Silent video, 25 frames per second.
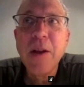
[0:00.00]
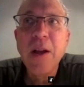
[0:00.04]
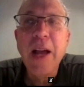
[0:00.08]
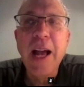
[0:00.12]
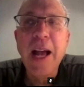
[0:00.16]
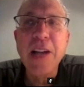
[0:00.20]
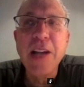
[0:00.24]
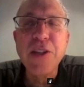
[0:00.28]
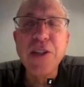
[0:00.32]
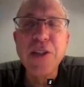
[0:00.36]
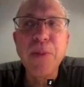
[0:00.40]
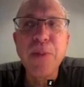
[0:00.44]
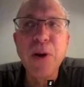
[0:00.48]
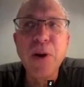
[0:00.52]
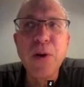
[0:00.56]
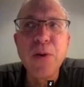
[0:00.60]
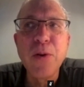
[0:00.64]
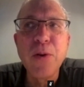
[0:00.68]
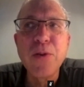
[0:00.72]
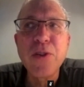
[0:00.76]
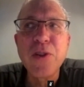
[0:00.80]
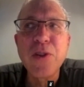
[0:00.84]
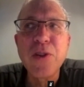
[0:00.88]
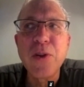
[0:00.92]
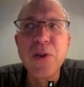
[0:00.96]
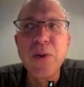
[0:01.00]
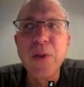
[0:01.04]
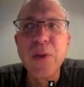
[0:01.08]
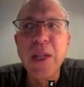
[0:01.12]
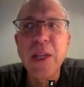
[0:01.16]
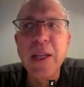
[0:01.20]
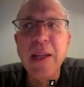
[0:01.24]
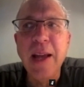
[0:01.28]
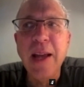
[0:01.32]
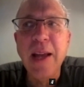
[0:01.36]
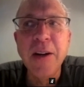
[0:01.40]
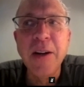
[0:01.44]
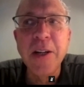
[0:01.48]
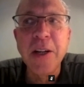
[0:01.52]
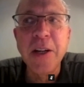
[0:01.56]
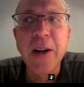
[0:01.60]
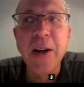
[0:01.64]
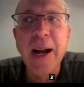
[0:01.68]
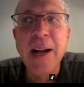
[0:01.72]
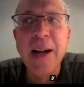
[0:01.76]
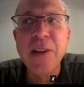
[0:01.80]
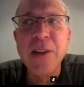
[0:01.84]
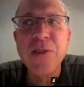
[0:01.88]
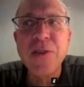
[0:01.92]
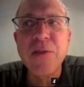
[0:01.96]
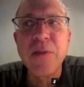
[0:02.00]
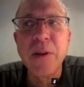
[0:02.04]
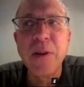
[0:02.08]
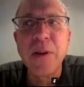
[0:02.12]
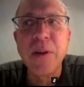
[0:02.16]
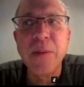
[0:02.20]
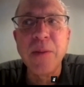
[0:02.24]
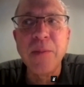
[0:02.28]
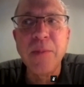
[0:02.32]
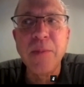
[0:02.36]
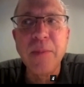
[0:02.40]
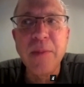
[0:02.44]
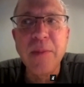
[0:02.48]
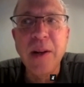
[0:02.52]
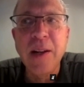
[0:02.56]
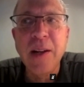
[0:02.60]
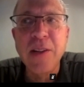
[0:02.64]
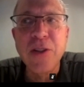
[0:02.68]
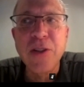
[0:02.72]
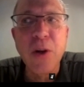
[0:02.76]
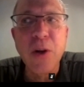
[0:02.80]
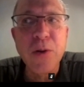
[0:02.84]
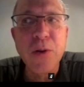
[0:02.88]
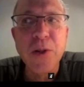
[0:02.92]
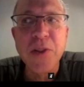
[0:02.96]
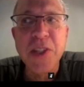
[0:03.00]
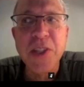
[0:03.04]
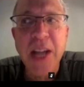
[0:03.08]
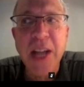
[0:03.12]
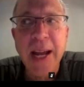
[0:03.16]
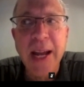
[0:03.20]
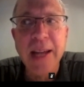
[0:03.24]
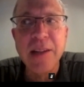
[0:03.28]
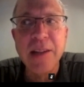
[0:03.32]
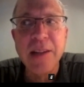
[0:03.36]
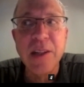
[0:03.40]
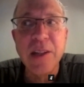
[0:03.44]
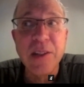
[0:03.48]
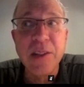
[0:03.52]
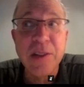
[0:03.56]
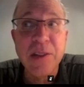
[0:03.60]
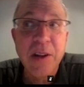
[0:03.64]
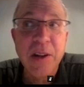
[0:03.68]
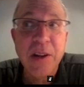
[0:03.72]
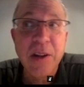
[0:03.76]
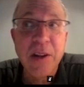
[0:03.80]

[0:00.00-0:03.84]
as opposed to the Elinor Ostrom social scientist,